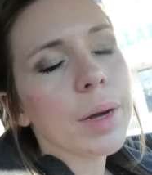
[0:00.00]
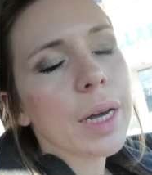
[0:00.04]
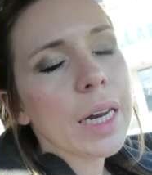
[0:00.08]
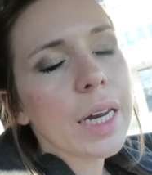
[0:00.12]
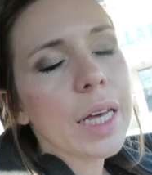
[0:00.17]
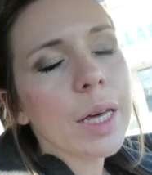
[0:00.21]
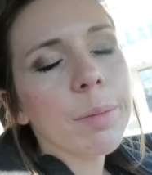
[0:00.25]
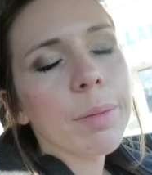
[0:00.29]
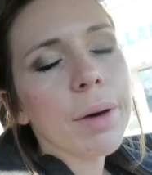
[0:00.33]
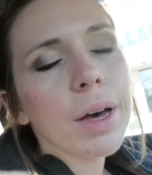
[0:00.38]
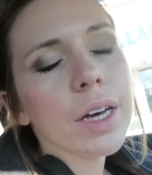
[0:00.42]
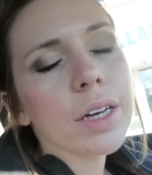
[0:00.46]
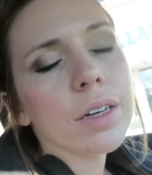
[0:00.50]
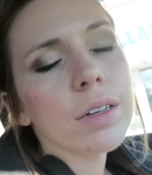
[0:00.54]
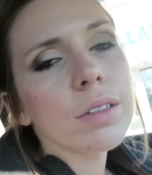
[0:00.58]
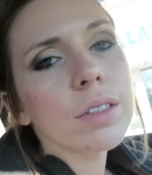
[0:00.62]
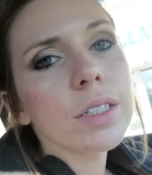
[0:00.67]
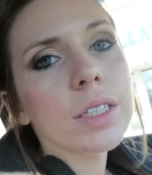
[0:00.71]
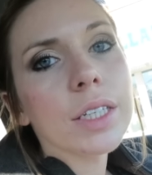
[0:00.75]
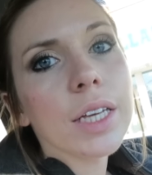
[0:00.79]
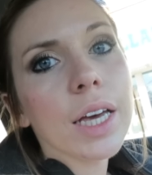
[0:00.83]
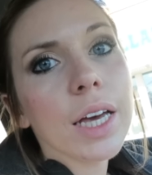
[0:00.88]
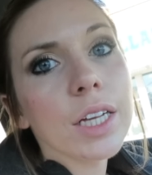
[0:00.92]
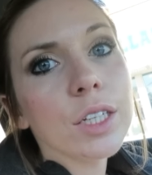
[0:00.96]
ready to get back
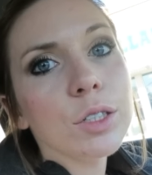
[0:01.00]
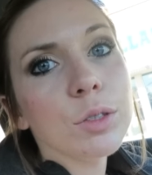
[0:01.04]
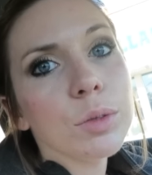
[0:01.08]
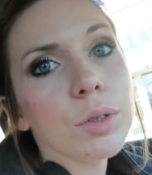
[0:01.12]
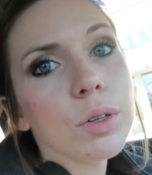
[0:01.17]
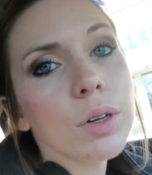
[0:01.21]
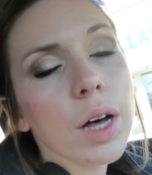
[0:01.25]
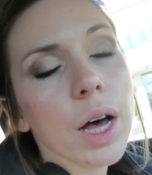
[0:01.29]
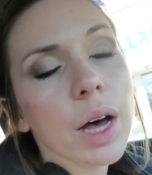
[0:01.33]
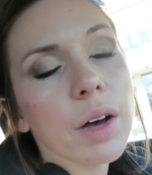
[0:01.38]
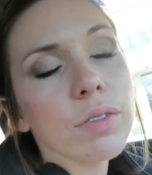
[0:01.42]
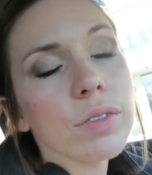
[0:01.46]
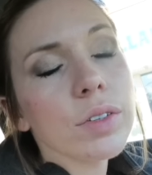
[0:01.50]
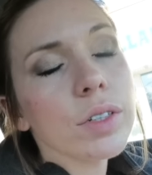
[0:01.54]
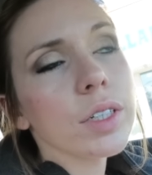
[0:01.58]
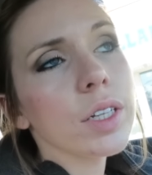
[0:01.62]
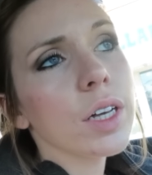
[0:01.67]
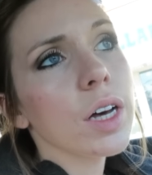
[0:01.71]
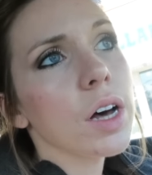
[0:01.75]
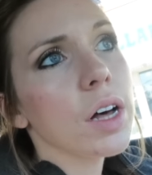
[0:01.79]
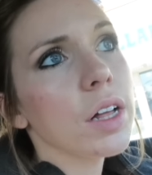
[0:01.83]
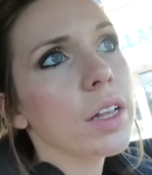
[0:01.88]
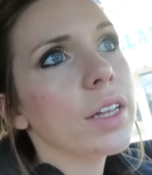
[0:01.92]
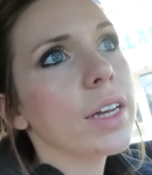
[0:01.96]
on schedule after
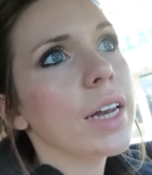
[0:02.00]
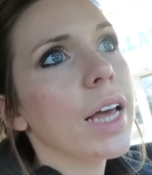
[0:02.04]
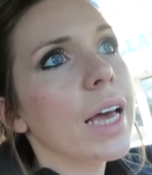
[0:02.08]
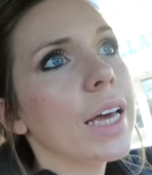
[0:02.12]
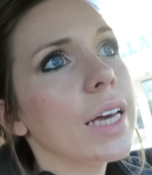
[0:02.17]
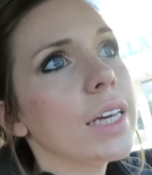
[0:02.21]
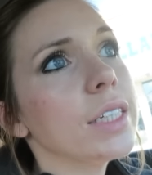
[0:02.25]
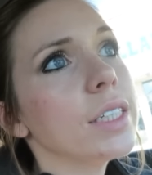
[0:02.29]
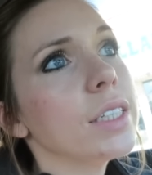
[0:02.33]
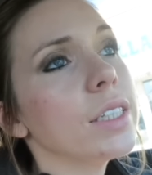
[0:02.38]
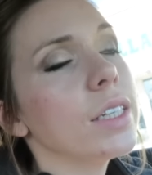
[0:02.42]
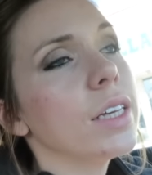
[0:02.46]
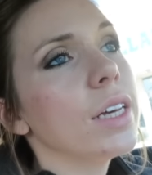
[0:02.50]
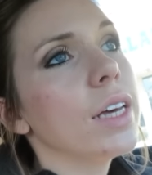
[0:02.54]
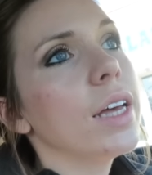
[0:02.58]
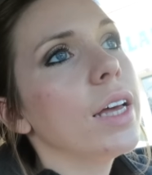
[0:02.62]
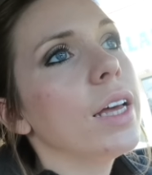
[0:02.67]
the holidays,